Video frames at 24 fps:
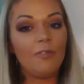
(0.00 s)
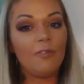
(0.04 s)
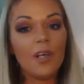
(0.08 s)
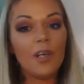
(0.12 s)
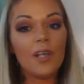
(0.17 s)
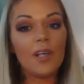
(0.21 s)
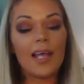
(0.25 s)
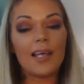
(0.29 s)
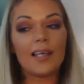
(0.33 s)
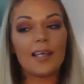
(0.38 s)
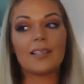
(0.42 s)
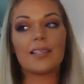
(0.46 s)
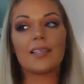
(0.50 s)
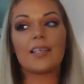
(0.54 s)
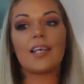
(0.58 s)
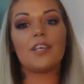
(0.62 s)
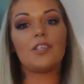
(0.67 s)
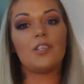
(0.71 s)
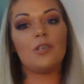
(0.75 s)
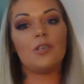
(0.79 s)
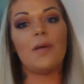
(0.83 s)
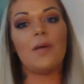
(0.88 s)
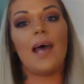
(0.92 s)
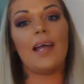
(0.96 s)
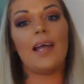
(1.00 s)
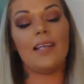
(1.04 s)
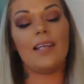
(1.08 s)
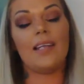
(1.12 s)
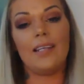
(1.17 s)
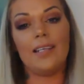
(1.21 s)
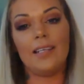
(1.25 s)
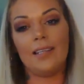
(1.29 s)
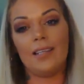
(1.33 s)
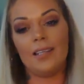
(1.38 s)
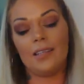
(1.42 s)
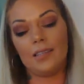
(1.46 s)
feel like it's because you
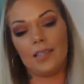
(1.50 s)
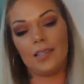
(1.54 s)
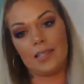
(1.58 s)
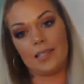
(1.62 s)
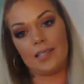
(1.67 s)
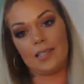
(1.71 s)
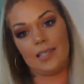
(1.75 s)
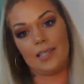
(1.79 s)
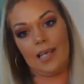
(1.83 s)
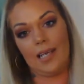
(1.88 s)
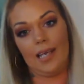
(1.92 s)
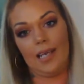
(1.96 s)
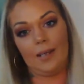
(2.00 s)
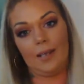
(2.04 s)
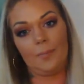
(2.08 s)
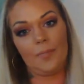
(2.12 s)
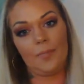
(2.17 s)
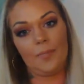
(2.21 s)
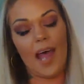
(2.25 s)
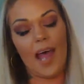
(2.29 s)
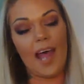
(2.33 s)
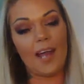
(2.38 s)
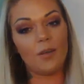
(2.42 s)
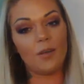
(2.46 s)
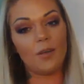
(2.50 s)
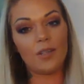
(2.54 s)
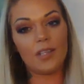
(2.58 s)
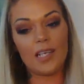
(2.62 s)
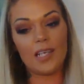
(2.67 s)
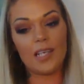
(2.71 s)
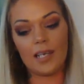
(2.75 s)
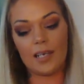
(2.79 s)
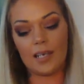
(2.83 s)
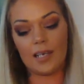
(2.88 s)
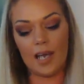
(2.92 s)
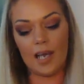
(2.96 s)
edited the listing. I don't
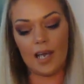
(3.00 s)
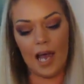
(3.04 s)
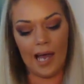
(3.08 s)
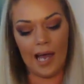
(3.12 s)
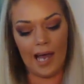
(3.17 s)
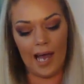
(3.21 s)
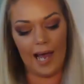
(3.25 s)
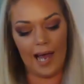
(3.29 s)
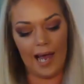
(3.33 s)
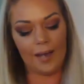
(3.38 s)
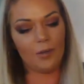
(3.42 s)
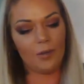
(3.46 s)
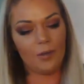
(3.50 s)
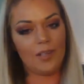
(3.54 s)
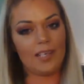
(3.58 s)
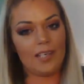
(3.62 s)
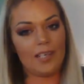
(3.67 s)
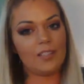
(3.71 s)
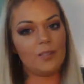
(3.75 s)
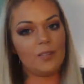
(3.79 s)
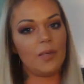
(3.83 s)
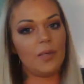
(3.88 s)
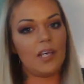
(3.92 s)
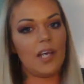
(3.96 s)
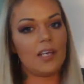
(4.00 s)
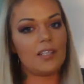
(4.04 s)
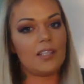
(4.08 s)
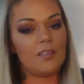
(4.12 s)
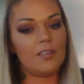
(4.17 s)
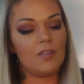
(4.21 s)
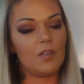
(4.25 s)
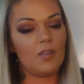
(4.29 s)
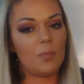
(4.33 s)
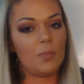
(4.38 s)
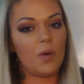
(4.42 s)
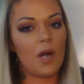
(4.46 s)
think uh, I don't think it's because
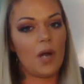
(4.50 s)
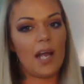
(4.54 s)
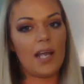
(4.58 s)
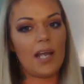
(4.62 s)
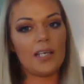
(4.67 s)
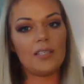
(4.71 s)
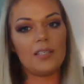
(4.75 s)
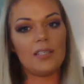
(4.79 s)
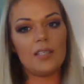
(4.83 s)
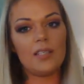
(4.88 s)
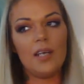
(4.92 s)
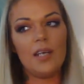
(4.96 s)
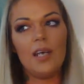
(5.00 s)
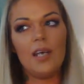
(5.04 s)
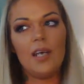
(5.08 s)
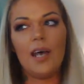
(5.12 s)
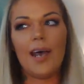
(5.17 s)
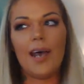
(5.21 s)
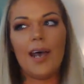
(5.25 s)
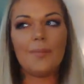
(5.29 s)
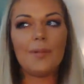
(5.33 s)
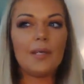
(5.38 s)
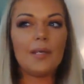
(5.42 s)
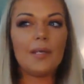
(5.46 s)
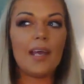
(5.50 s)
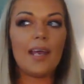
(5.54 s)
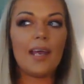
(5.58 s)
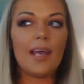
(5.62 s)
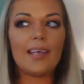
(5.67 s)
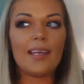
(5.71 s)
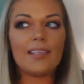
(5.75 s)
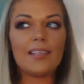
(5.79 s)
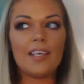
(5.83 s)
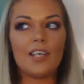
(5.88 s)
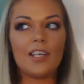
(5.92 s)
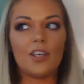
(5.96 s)
of the price. I mean, I
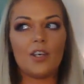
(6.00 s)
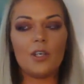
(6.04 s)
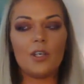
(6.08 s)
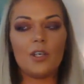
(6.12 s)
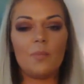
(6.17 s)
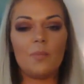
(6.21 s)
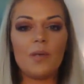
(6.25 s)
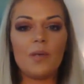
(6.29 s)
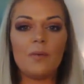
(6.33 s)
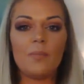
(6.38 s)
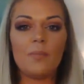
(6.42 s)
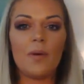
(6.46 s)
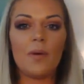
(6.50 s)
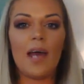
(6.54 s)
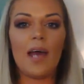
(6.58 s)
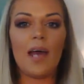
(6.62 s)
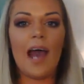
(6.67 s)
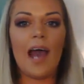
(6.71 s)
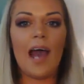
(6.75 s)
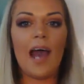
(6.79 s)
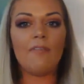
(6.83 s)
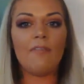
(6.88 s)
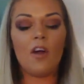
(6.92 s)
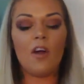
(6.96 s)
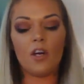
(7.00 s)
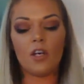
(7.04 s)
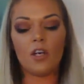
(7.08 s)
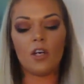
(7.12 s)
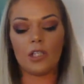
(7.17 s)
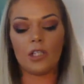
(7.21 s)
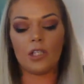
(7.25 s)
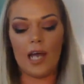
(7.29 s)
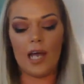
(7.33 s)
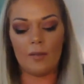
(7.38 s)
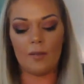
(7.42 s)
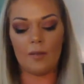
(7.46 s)
guess it could be, but I've heard a
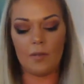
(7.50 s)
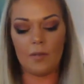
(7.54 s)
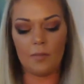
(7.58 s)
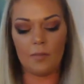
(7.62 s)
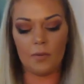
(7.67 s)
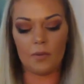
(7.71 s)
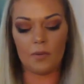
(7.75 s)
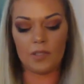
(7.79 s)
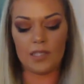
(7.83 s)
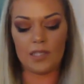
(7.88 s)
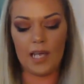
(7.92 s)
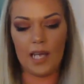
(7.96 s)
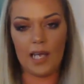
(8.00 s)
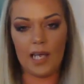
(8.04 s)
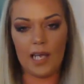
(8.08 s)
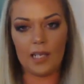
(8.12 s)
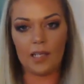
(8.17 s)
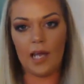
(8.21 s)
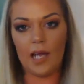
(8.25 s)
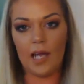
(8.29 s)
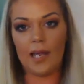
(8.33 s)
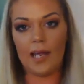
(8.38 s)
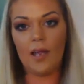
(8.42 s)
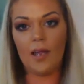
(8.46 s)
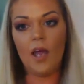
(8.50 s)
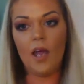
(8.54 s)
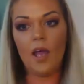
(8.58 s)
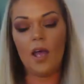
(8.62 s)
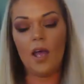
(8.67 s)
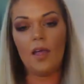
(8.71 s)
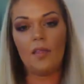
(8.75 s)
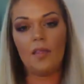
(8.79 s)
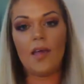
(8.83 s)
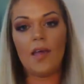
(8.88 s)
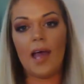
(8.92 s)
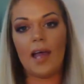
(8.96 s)
lot of people say like
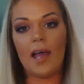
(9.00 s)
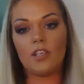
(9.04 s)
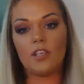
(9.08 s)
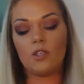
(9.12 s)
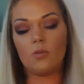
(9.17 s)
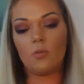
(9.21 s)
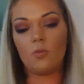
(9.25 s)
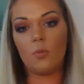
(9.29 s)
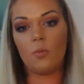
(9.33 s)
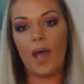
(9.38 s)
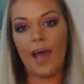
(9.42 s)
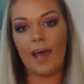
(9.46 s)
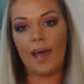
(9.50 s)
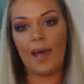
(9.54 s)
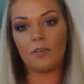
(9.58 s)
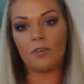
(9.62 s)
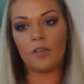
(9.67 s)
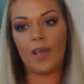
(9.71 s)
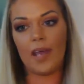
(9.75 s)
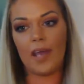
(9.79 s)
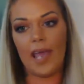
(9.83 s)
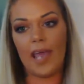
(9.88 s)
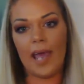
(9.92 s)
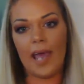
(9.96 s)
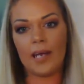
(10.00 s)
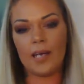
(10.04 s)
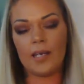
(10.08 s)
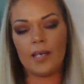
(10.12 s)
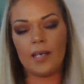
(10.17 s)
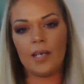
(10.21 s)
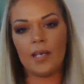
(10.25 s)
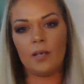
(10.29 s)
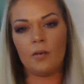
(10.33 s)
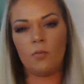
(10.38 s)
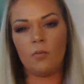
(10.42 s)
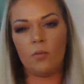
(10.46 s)
that after they
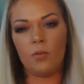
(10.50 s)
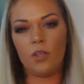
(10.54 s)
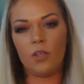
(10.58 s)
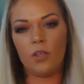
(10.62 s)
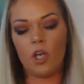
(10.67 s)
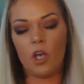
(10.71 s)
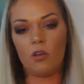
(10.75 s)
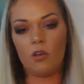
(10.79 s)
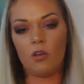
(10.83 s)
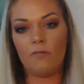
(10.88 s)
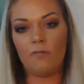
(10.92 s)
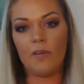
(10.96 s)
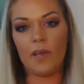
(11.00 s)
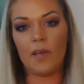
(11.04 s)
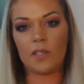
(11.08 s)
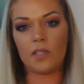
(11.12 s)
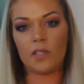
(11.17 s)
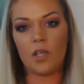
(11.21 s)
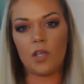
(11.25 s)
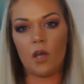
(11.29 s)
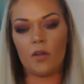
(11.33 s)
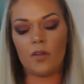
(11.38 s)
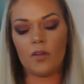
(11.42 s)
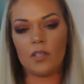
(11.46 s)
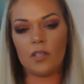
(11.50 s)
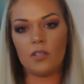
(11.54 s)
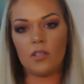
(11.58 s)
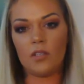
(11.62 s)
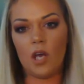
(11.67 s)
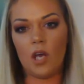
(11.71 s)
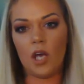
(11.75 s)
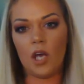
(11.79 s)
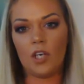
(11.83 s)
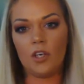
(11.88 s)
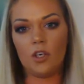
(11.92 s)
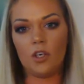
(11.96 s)
edited, you know, to fix all this
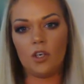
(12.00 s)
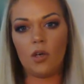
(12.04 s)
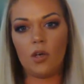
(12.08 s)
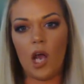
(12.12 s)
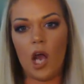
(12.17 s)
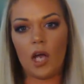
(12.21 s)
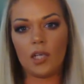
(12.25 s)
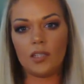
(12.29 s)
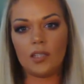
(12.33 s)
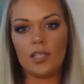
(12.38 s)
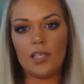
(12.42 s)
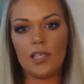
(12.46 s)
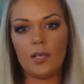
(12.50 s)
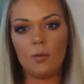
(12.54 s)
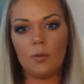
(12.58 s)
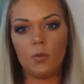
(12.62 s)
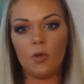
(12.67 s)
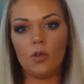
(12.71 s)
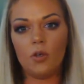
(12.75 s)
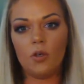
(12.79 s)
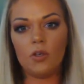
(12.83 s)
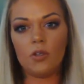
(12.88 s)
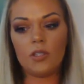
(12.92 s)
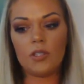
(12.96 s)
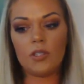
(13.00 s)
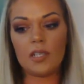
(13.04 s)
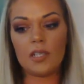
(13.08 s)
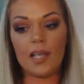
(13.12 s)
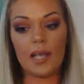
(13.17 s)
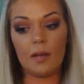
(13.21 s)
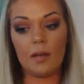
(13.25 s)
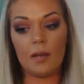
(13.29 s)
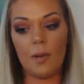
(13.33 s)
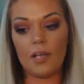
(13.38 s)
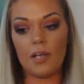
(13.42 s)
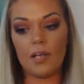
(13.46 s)
uh, new content rules,
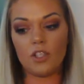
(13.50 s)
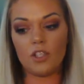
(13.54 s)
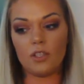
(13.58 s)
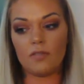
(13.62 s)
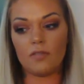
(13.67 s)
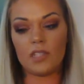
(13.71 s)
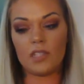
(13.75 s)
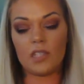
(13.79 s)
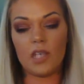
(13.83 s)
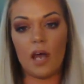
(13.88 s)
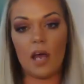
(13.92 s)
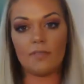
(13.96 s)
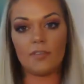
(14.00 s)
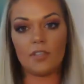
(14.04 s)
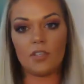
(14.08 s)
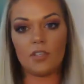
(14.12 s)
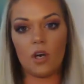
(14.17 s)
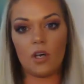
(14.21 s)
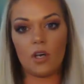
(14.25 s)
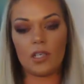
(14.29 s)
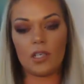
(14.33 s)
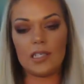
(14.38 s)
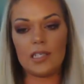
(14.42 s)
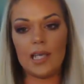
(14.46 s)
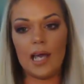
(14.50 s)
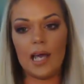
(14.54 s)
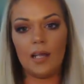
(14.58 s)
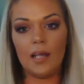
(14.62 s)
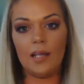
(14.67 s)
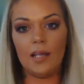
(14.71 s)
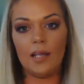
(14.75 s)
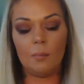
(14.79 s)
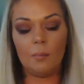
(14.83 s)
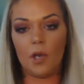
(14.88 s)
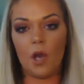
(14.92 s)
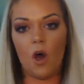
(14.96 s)
that a bunch of stuff started
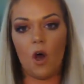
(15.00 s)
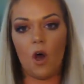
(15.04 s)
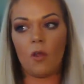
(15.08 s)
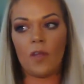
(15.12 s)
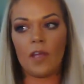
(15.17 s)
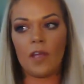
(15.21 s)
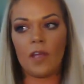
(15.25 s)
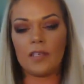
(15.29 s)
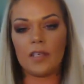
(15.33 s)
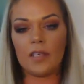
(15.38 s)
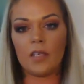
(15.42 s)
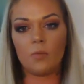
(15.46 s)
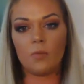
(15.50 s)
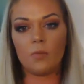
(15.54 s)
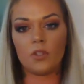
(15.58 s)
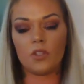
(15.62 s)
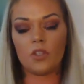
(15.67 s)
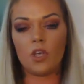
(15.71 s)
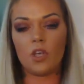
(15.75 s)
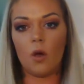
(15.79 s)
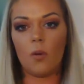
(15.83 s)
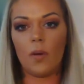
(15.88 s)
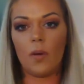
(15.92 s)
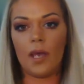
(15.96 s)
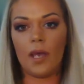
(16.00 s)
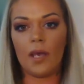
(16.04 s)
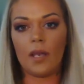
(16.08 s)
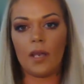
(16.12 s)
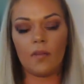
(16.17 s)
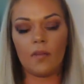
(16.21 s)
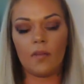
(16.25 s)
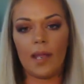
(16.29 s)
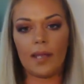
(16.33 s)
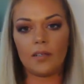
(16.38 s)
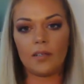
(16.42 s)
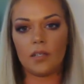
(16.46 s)
selling, but all they did was go in and
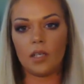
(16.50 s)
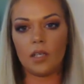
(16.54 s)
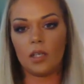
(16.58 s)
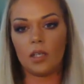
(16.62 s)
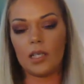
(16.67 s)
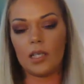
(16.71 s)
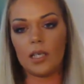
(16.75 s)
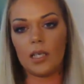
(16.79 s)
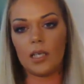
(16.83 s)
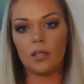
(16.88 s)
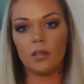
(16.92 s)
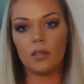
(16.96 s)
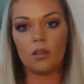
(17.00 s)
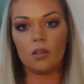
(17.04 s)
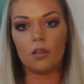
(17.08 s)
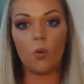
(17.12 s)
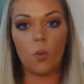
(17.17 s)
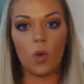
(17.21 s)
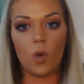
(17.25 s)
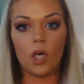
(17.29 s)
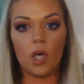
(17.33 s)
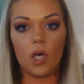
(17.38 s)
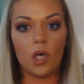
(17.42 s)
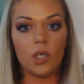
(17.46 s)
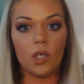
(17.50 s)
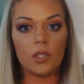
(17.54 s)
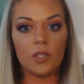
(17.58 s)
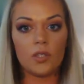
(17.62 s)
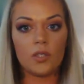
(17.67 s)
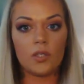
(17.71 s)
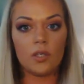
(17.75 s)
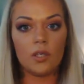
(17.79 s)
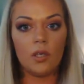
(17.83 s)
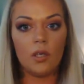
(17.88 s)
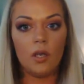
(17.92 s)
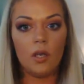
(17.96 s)
like delete the
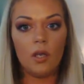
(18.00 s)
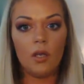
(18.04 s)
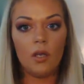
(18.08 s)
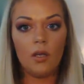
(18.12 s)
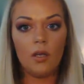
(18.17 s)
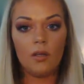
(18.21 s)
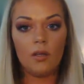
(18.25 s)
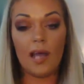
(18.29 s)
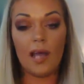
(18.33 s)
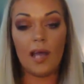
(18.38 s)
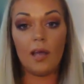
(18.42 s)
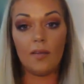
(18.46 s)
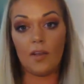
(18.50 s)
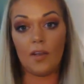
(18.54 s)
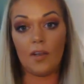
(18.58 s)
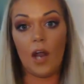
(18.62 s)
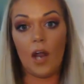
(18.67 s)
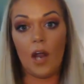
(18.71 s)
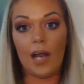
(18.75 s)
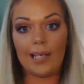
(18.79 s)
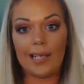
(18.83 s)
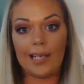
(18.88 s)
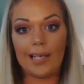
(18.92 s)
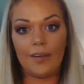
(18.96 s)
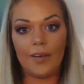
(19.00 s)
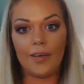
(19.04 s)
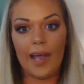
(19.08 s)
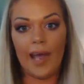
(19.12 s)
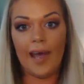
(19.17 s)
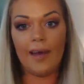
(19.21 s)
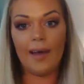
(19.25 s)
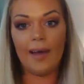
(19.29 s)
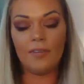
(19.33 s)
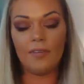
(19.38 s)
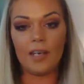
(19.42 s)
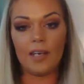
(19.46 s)
words that they're not allowed to
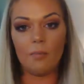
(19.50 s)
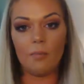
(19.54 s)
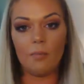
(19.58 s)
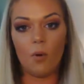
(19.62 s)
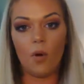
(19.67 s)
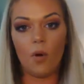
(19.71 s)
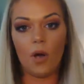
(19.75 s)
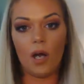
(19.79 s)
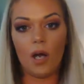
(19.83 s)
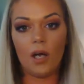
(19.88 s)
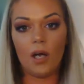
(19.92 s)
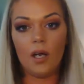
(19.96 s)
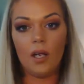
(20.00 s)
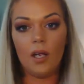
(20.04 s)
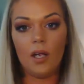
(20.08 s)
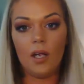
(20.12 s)
have anymore.